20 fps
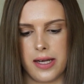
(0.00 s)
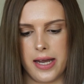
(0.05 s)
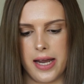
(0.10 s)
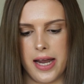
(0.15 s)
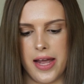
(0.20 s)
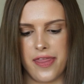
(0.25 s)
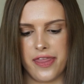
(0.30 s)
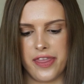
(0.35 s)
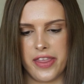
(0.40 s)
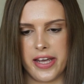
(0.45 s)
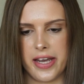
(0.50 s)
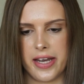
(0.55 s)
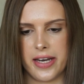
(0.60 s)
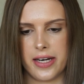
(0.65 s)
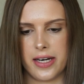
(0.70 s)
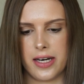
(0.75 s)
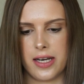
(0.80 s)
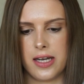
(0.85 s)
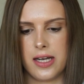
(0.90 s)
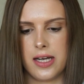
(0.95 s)
And
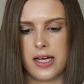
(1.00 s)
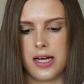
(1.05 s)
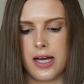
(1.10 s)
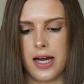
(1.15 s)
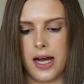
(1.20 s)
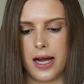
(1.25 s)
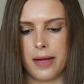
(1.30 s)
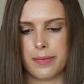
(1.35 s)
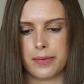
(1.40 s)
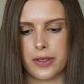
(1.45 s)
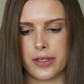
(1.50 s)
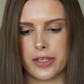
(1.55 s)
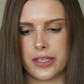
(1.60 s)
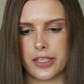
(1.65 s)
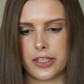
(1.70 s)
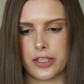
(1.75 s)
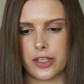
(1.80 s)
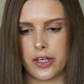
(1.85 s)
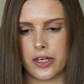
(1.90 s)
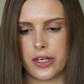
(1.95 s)
then I'm going
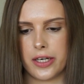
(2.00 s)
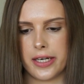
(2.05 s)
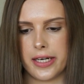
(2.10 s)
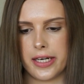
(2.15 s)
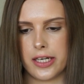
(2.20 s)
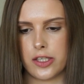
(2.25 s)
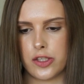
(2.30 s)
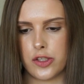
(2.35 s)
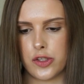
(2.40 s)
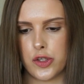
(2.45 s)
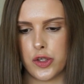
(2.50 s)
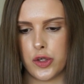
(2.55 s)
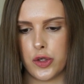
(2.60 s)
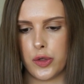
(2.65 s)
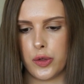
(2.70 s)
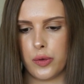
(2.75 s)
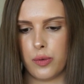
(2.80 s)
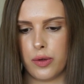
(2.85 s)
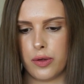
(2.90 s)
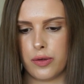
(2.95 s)
to go
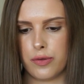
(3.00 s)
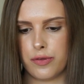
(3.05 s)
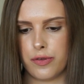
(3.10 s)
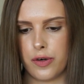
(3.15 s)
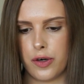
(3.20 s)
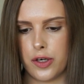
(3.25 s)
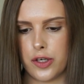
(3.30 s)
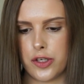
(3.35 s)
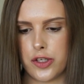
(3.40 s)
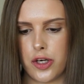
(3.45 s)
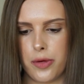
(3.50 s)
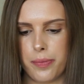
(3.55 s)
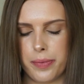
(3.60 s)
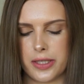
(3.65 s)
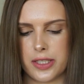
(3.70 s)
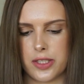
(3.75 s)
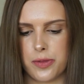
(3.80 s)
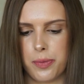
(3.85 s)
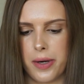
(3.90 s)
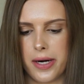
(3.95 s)
into Photoshop
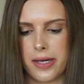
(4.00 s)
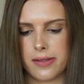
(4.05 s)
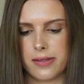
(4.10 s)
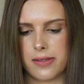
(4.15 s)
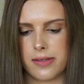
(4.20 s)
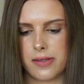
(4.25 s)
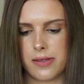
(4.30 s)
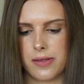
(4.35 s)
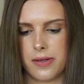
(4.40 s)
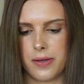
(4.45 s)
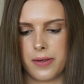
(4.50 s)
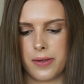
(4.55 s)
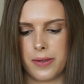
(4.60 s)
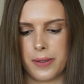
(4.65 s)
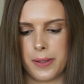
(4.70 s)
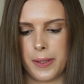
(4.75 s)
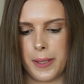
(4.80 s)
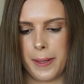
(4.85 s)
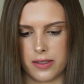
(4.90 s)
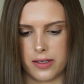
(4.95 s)
Express.
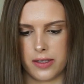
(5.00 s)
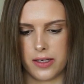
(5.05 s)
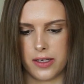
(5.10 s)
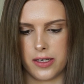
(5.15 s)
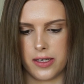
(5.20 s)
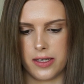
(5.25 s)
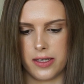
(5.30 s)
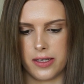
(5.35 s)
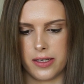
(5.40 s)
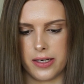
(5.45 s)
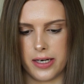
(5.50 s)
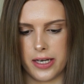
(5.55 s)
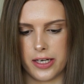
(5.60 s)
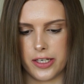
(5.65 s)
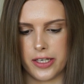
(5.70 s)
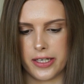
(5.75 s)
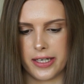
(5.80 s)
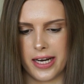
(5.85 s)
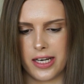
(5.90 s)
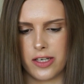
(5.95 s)
Now
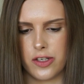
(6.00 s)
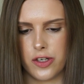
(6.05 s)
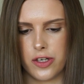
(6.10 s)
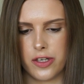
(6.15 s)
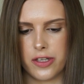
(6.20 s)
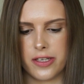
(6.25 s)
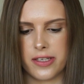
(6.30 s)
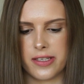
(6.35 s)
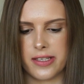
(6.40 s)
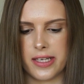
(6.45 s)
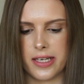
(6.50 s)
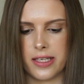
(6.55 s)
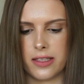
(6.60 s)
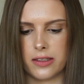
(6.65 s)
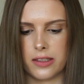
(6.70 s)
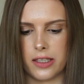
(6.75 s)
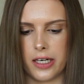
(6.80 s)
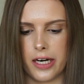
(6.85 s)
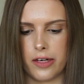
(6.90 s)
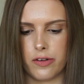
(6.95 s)
you can do this in
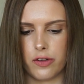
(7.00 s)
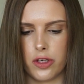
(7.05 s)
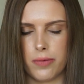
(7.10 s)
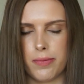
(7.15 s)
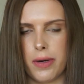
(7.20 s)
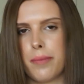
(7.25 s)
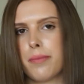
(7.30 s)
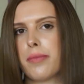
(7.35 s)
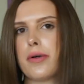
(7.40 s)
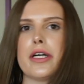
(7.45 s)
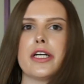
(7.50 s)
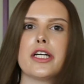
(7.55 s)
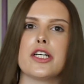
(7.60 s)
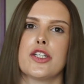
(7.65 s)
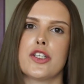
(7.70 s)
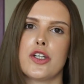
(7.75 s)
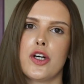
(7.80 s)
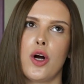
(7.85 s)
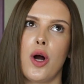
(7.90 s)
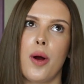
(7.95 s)
Lightroom, I'm pretty
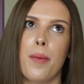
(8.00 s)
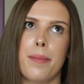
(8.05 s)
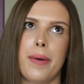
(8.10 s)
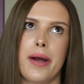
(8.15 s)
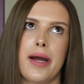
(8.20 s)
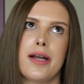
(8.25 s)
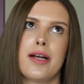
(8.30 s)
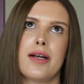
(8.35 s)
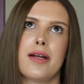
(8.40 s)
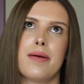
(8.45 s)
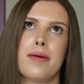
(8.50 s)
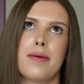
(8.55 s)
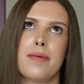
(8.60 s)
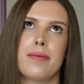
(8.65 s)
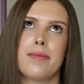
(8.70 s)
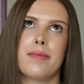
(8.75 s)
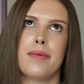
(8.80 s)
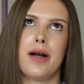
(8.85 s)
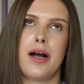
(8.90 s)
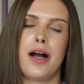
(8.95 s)
sure, but
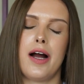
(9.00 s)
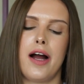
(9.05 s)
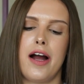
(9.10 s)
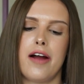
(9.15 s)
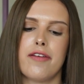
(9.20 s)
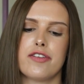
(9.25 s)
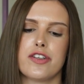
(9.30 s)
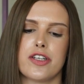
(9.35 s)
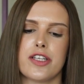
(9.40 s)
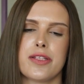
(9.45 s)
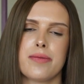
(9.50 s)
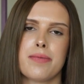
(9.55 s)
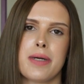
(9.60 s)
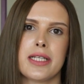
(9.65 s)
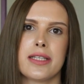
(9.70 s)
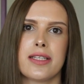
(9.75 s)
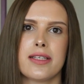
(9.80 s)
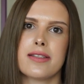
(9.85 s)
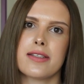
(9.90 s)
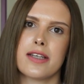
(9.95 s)
I've just
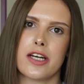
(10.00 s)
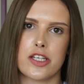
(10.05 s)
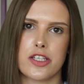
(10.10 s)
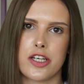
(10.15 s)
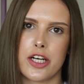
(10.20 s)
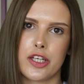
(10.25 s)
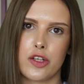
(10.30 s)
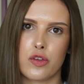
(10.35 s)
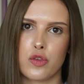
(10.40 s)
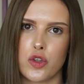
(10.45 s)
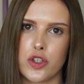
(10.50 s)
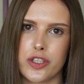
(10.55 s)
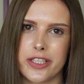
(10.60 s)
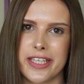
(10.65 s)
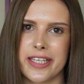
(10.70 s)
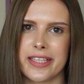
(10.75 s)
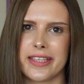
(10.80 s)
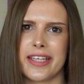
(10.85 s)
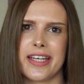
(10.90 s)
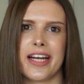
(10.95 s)
made this such like a
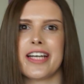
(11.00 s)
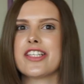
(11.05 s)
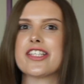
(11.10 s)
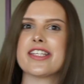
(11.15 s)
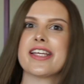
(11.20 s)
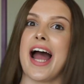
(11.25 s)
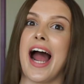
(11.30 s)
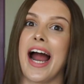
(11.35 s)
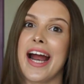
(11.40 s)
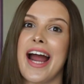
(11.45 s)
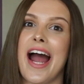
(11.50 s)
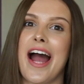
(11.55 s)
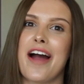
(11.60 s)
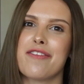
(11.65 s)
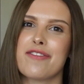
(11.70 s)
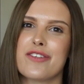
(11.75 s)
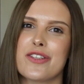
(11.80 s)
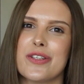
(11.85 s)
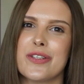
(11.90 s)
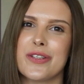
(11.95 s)
routine that I
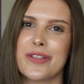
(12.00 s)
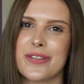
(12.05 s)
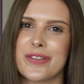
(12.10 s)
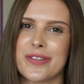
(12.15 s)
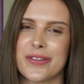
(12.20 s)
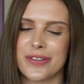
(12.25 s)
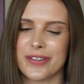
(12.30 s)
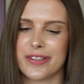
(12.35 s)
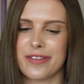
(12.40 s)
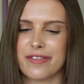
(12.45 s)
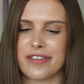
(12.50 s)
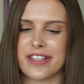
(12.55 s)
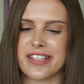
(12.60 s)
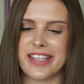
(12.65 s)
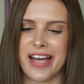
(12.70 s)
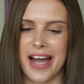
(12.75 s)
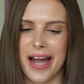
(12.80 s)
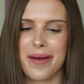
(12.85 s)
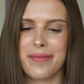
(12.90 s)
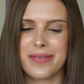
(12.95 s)
have to use all of these
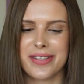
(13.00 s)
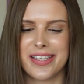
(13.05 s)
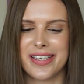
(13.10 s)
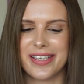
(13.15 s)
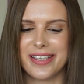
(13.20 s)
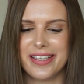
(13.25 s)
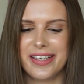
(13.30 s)
apps.